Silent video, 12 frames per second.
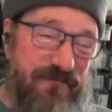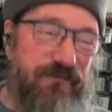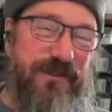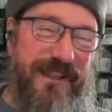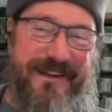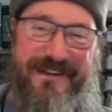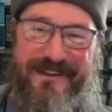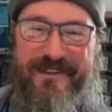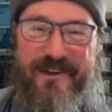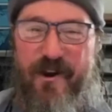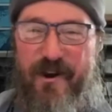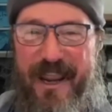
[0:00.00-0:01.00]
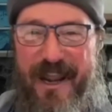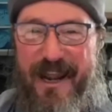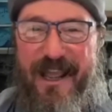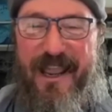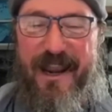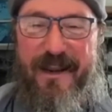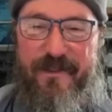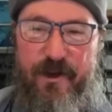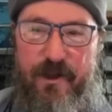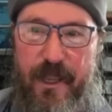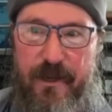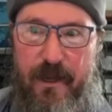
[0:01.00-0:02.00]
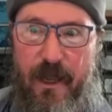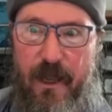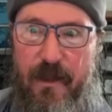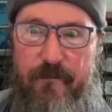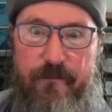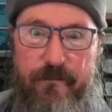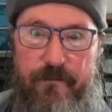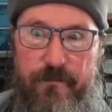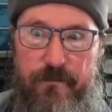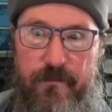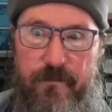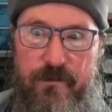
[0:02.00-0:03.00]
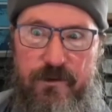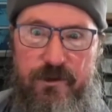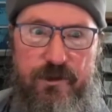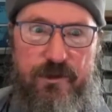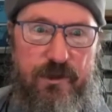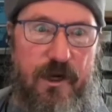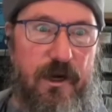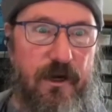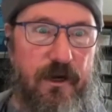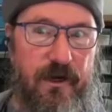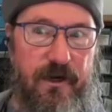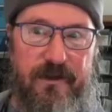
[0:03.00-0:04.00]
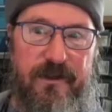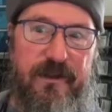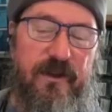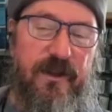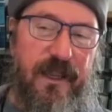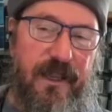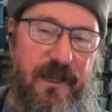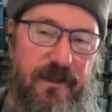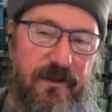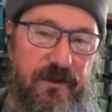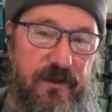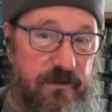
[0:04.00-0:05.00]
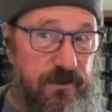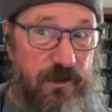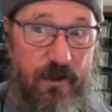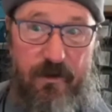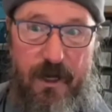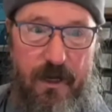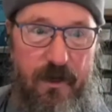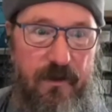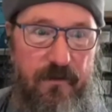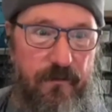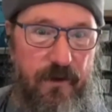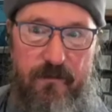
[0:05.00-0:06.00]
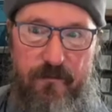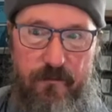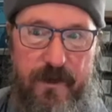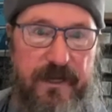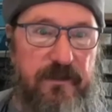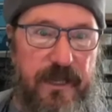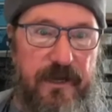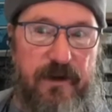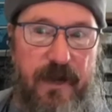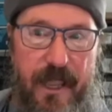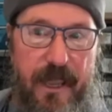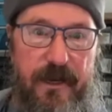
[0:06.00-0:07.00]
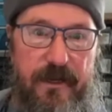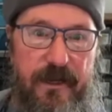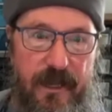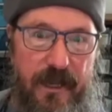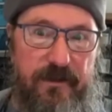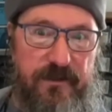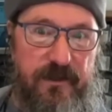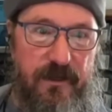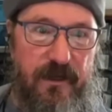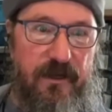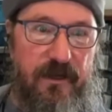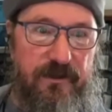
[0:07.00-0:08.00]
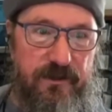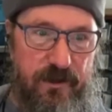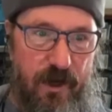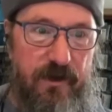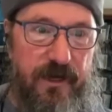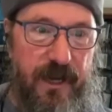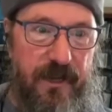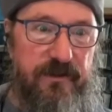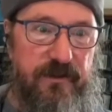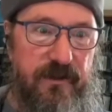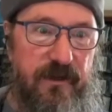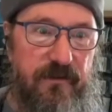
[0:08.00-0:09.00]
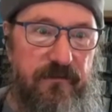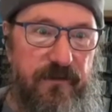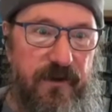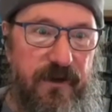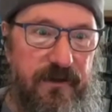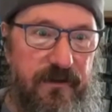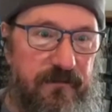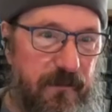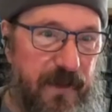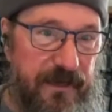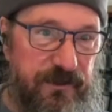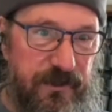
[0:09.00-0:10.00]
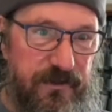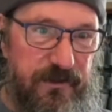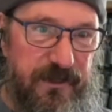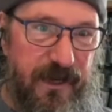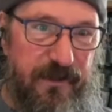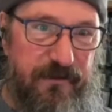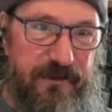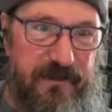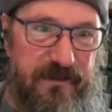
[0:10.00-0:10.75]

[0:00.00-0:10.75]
played it, you know, and they're like, "Sure." And so a week later, I had a case, starter case of Magic Gathering.